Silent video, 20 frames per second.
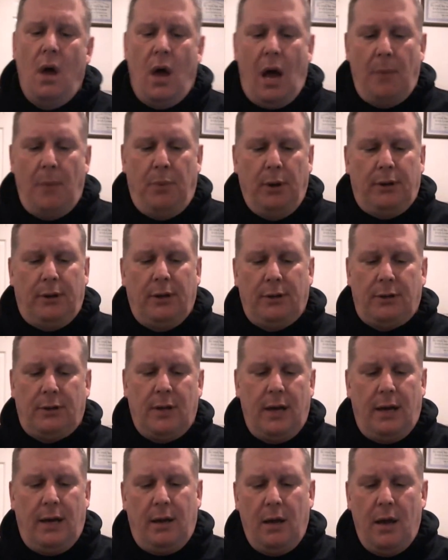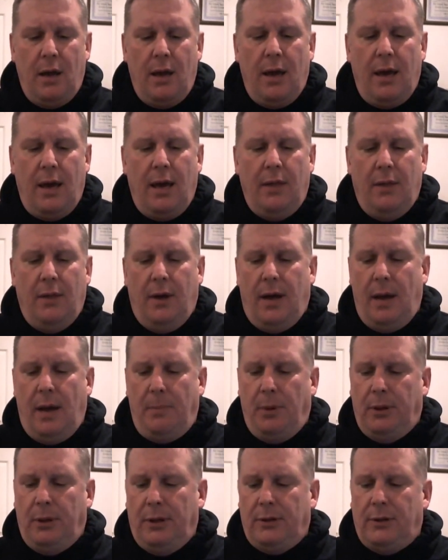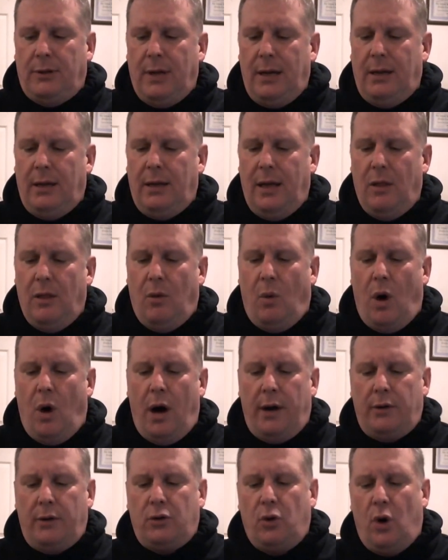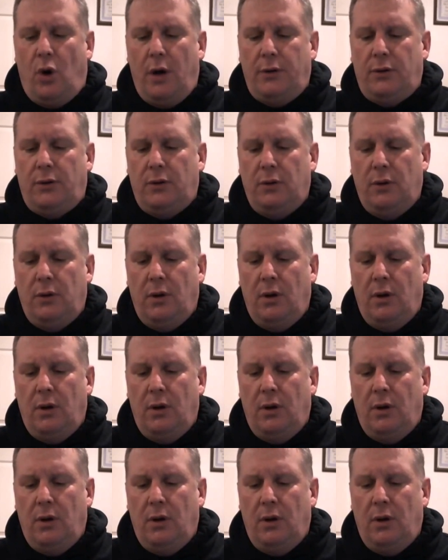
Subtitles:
I put this thing in the water source,